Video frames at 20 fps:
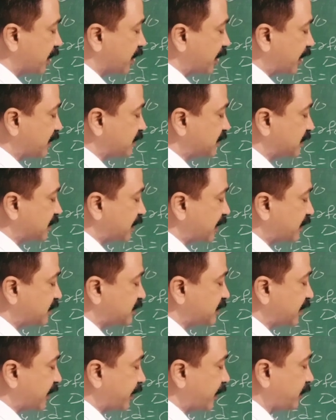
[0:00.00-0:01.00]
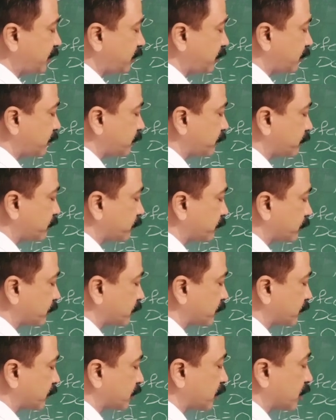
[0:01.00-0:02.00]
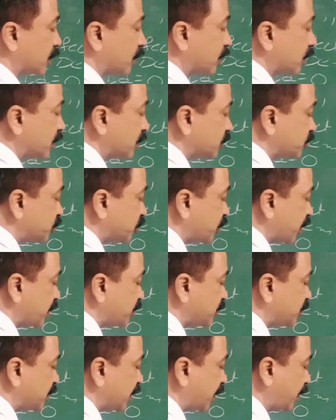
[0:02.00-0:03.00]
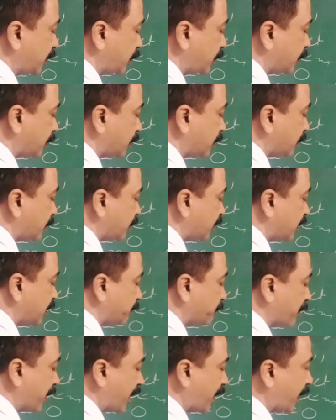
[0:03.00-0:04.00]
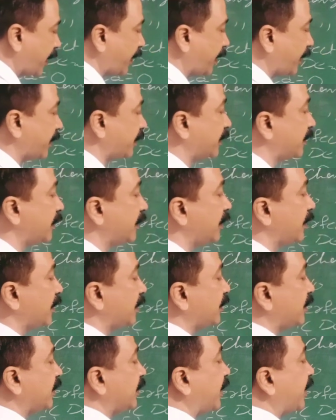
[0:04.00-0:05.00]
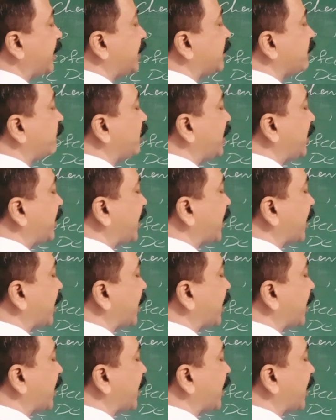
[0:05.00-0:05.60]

is less than change in the demand. Relatively